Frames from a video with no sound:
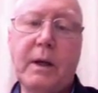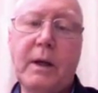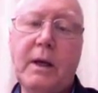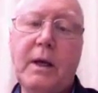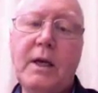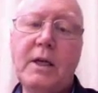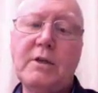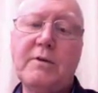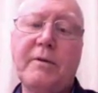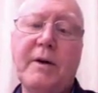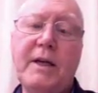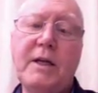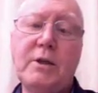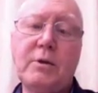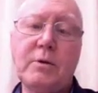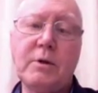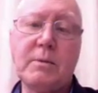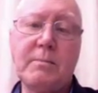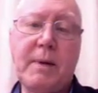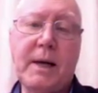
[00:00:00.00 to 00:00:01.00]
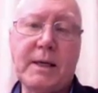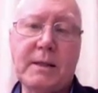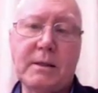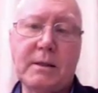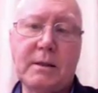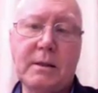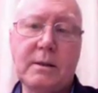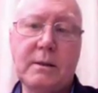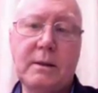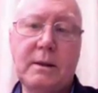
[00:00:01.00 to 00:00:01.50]
His face was masked,
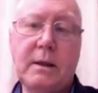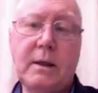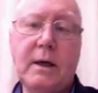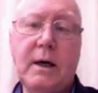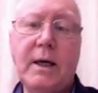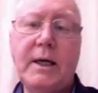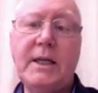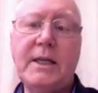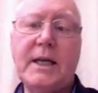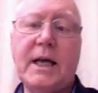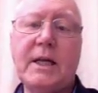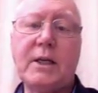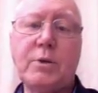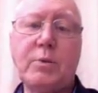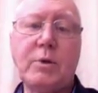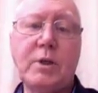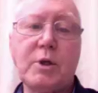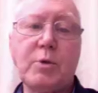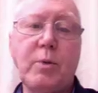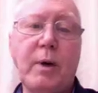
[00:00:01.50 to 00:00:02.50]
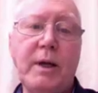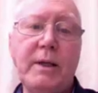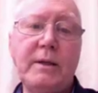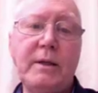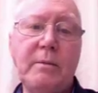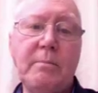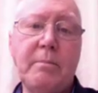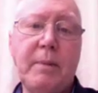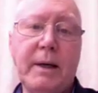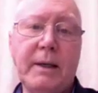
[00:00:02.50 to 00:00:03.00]
and his hands were swathed
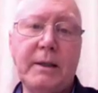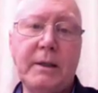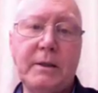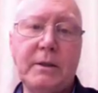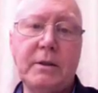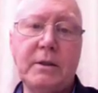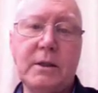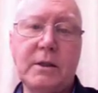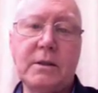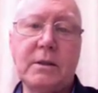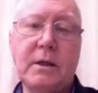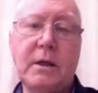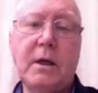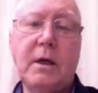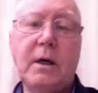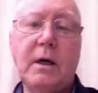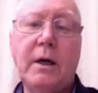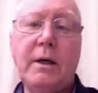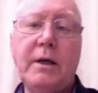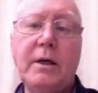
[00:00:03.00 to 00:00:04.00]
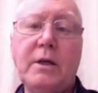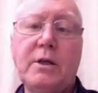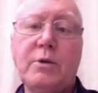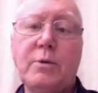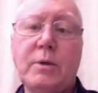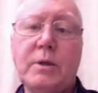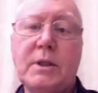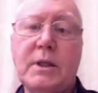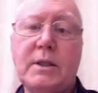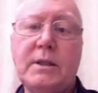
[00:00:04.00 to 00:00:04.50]
in bandages. A nurse
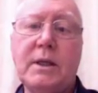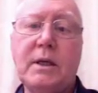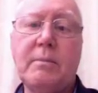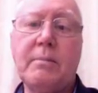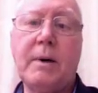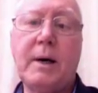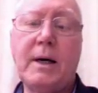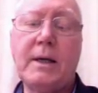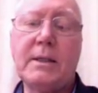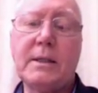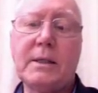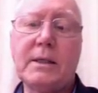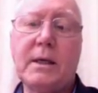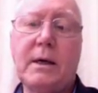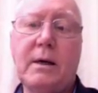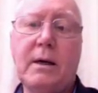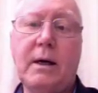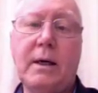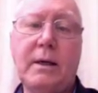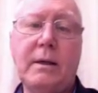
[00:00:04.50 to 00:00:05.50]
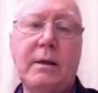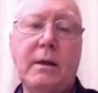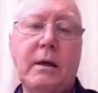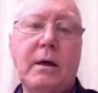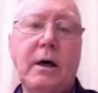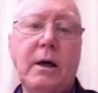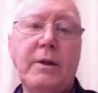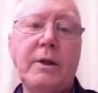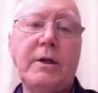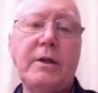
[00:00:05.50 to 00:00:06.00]
was sitting by his side,
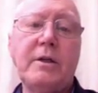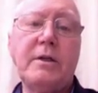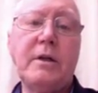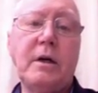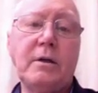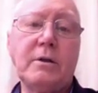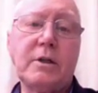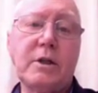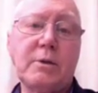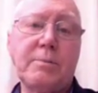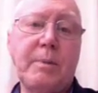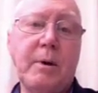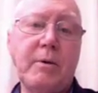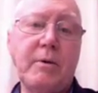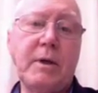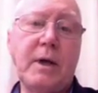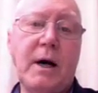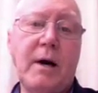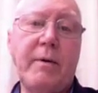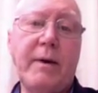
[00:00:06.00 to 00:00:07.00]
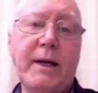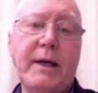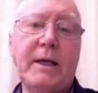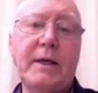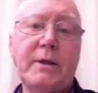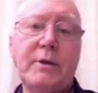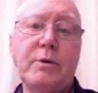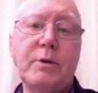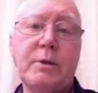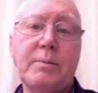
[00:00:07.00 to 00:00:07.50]
and the doctor spoke directly
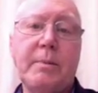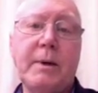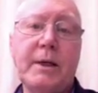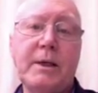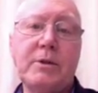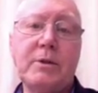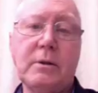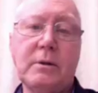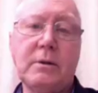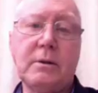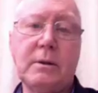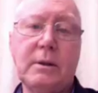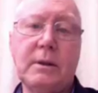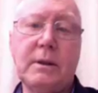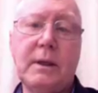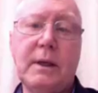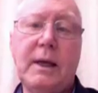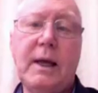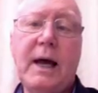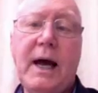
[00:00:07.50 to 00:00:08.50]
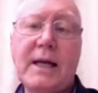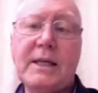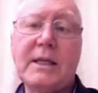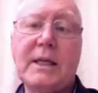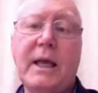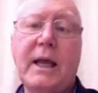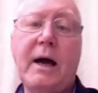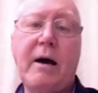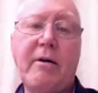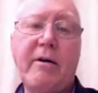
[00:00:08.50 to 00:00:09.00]
to his patient,
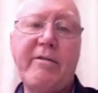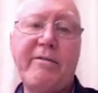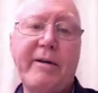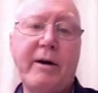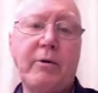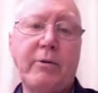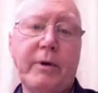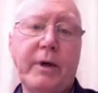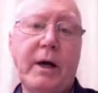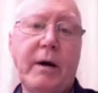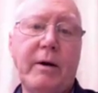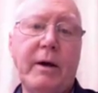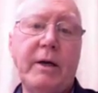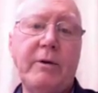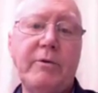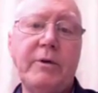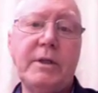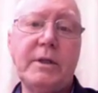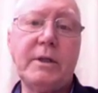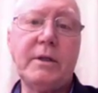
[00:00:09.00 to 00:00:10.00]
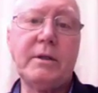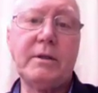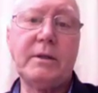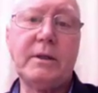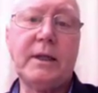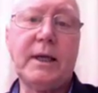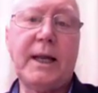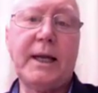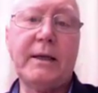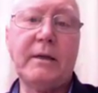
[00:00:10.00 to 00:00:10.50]
asking how he felt now he had returned to
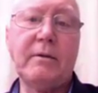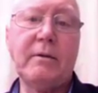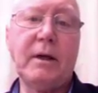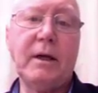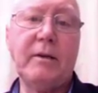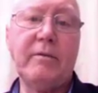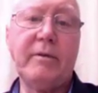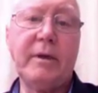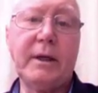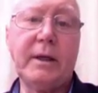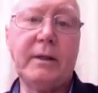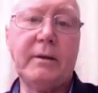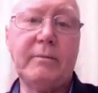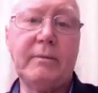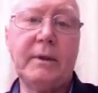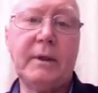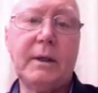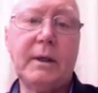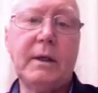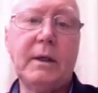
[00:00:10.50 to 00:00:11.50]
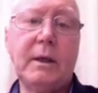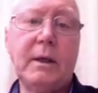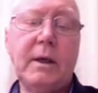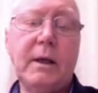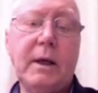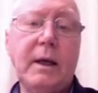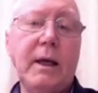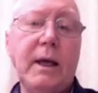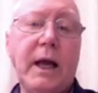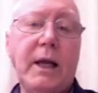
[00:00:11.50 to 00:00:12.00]
the land of the living.
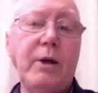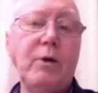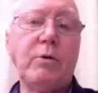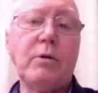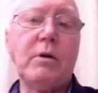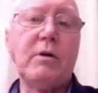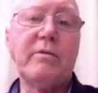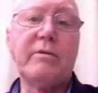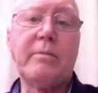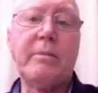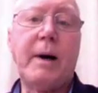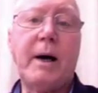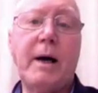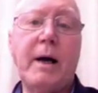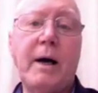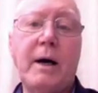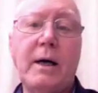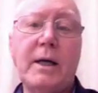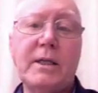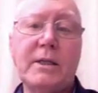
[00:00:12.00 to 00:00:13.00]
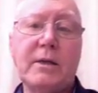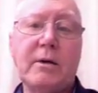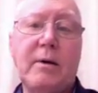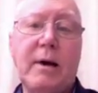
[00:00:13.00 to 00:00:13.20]
Can you uncover my eyes so